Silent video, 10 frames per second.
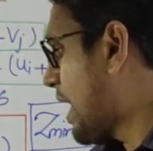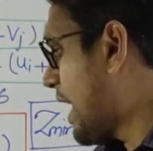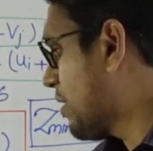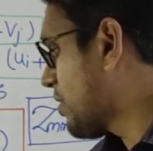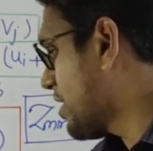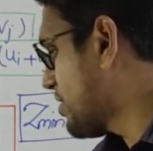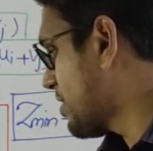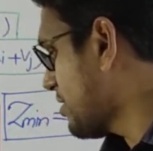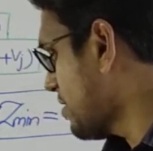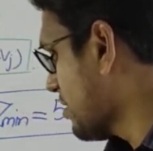
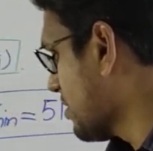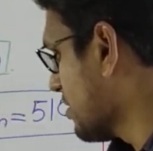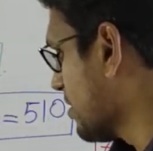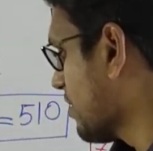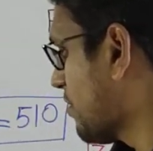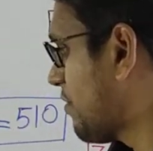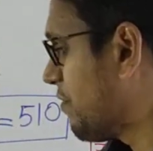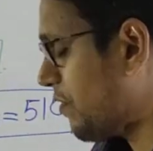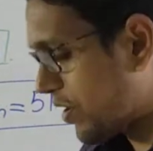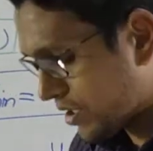allocation
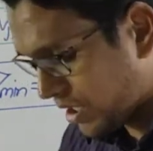for